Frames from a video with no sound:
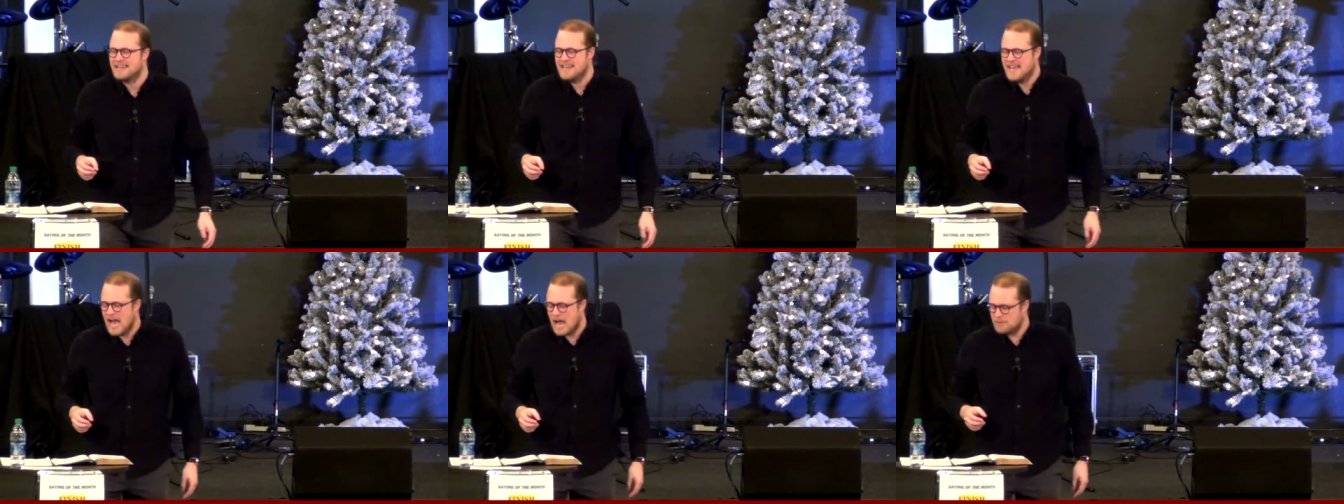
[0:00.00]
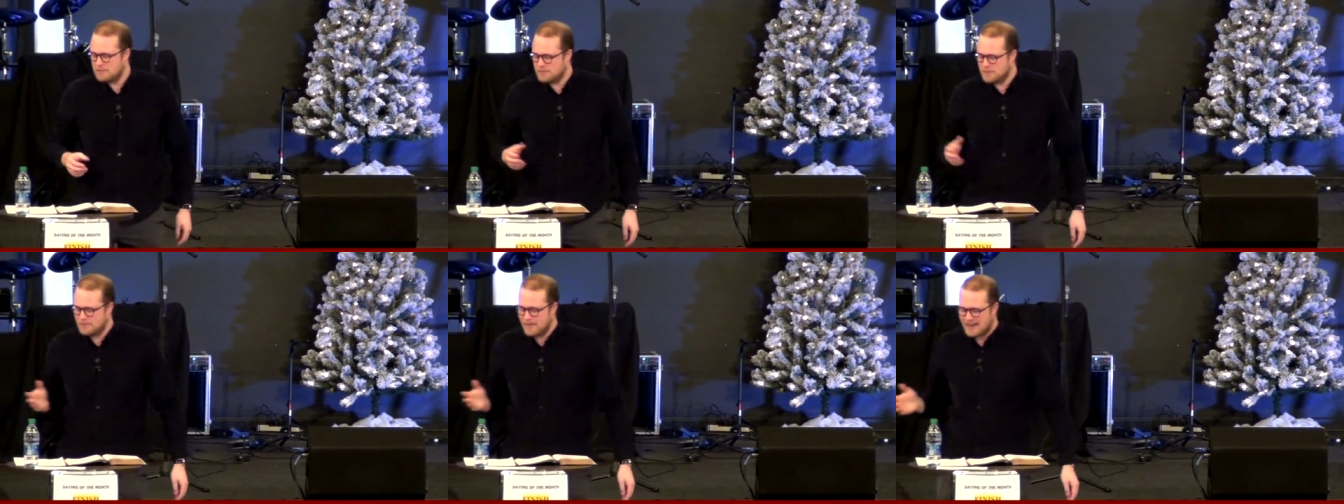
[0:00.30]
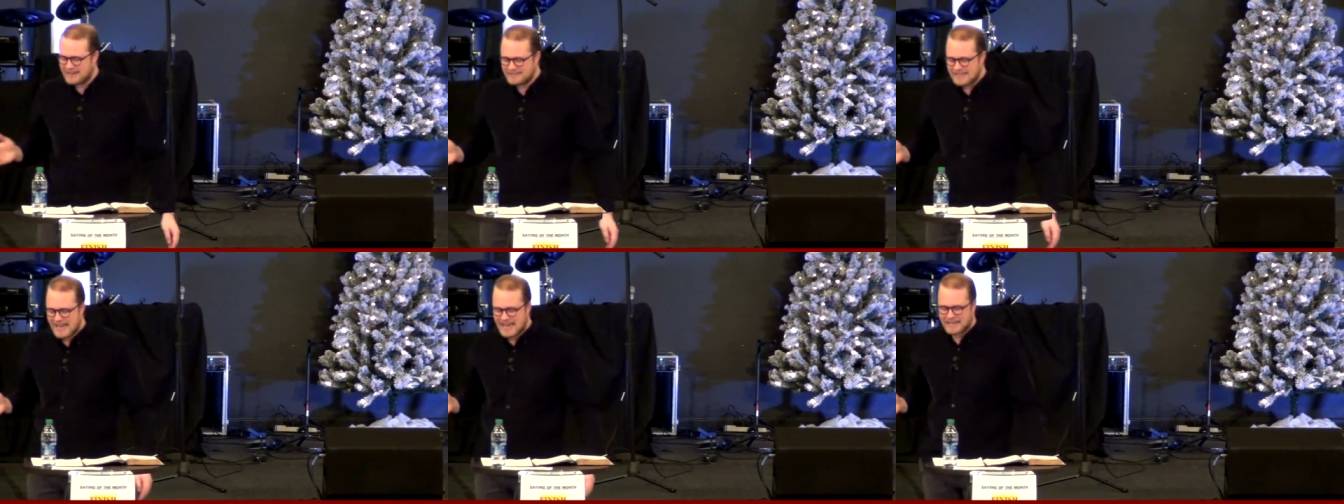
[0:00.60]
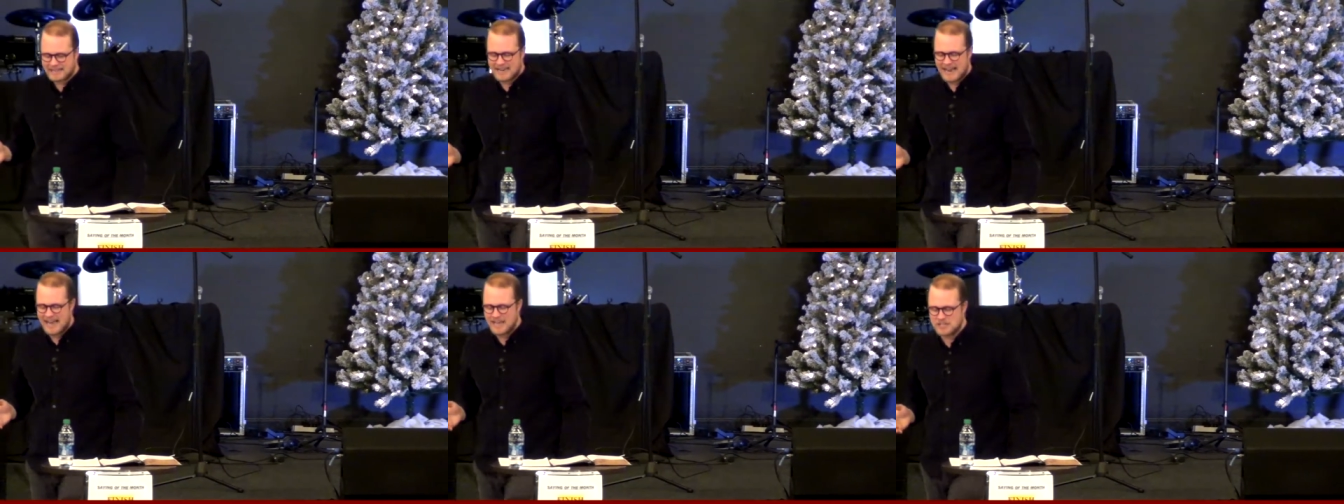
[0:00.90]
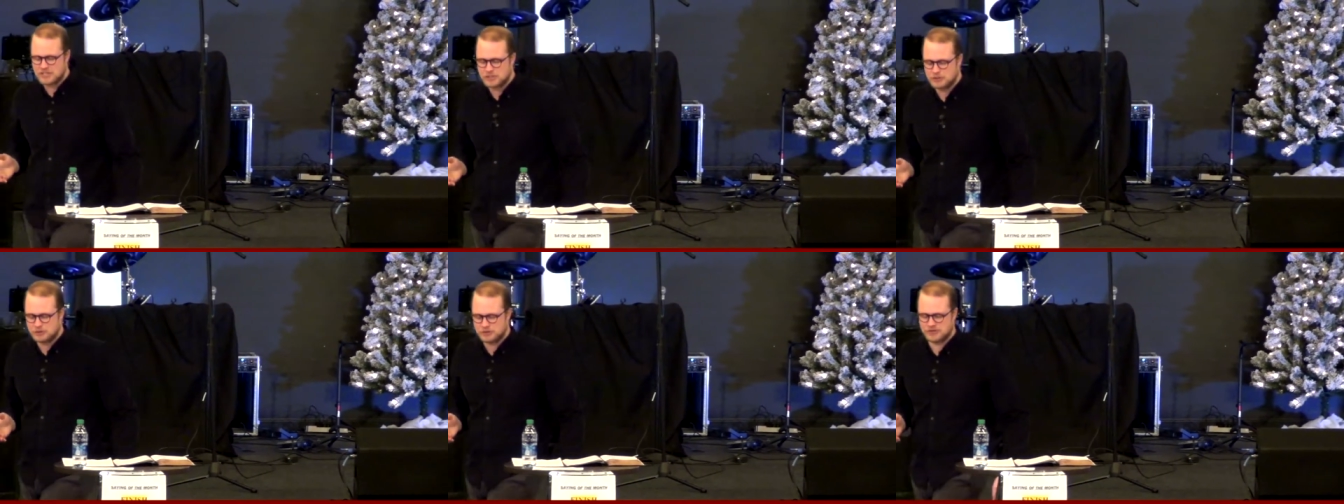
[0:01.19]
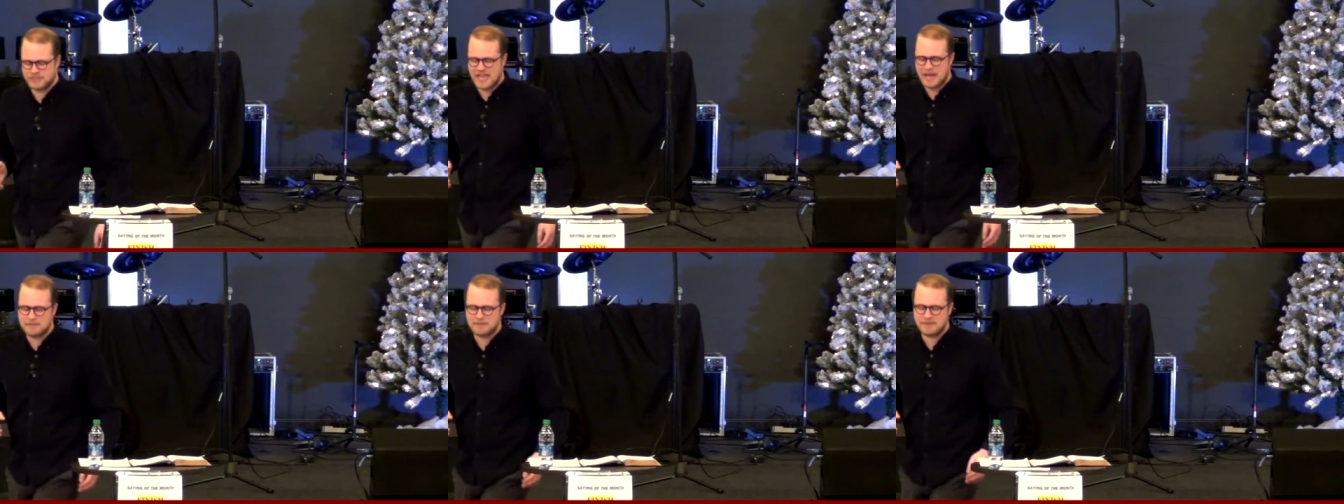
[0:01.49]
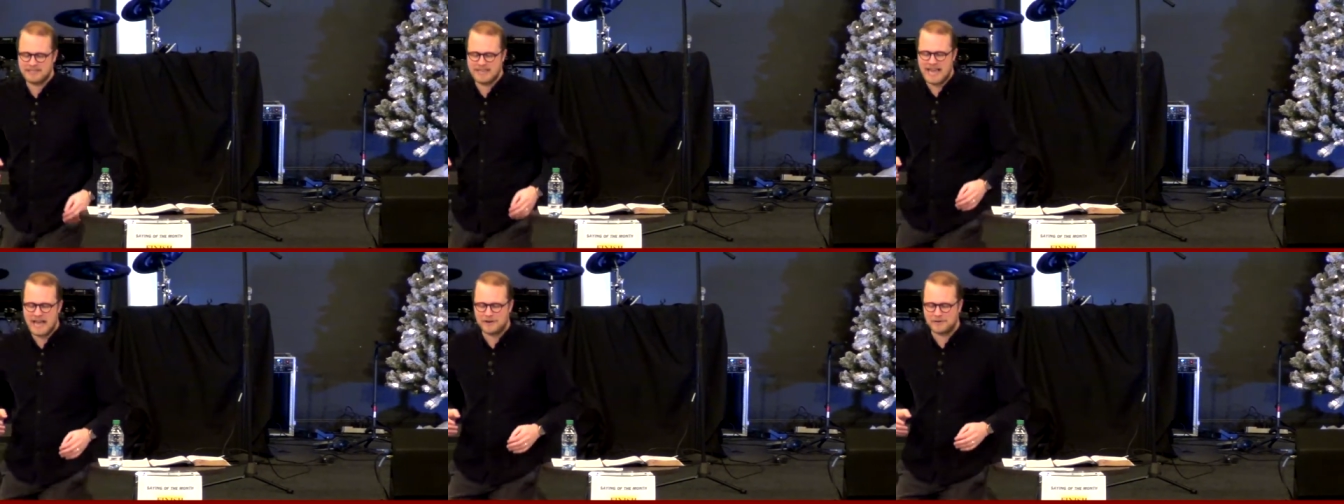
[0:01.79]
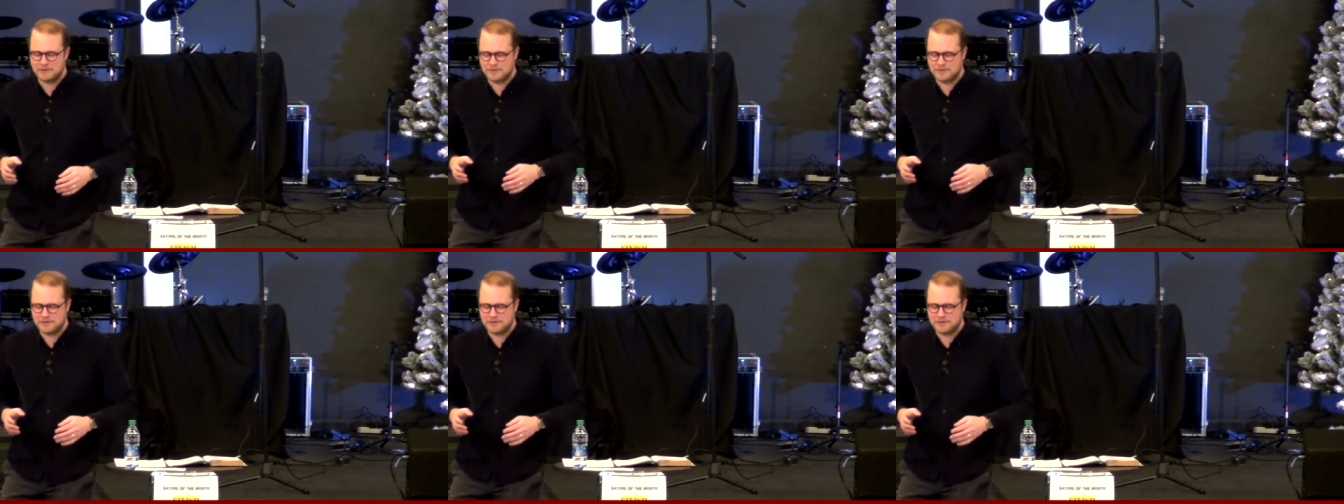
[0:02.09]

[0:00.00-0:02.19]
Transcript: I remember my dad in high school sat me down.